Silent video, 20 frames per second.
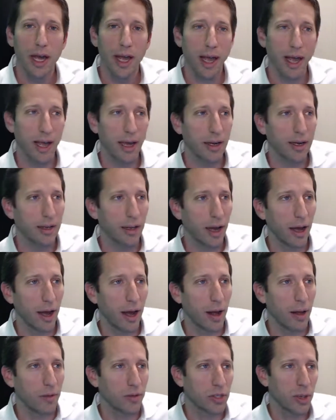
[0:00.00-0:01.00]
And
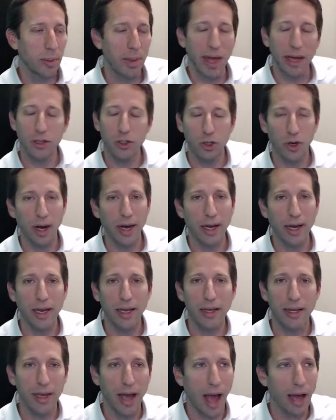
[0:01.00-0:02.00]
some of that
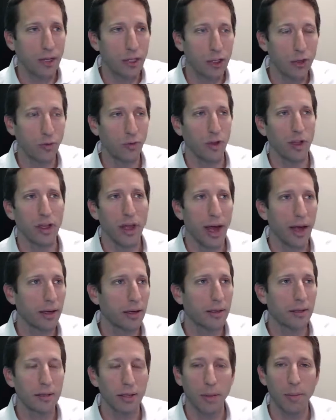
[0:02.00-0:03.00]
training, I just feel
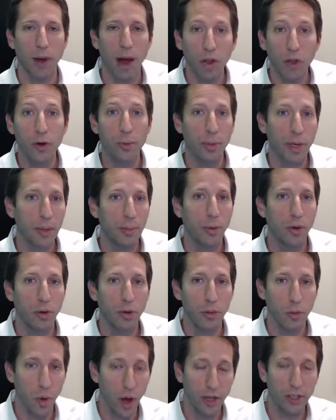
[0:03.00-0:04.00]
like some other
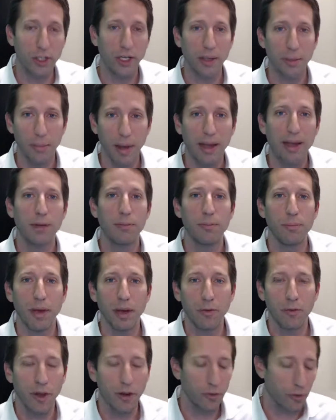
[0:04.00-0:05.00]
people watching may
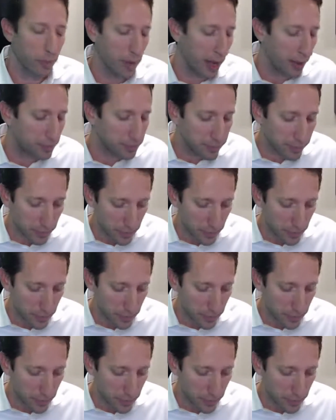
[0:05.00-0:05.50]
benefit from that.